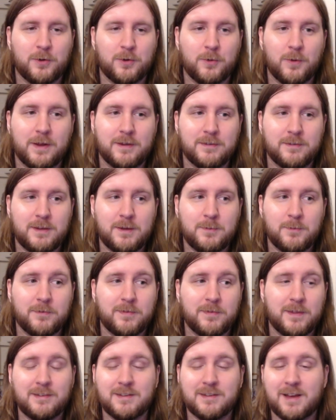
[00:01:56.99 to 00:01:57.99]
the grand scheme of
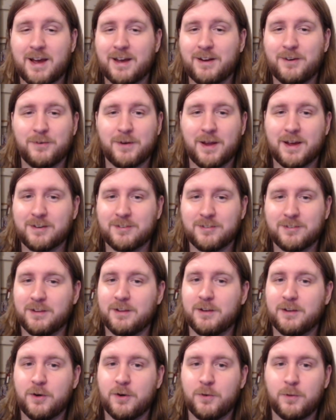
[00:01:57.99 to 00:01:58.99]
things, I don't
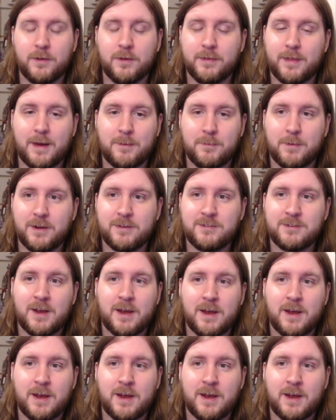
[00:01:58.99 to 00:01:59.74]
actually know all that much.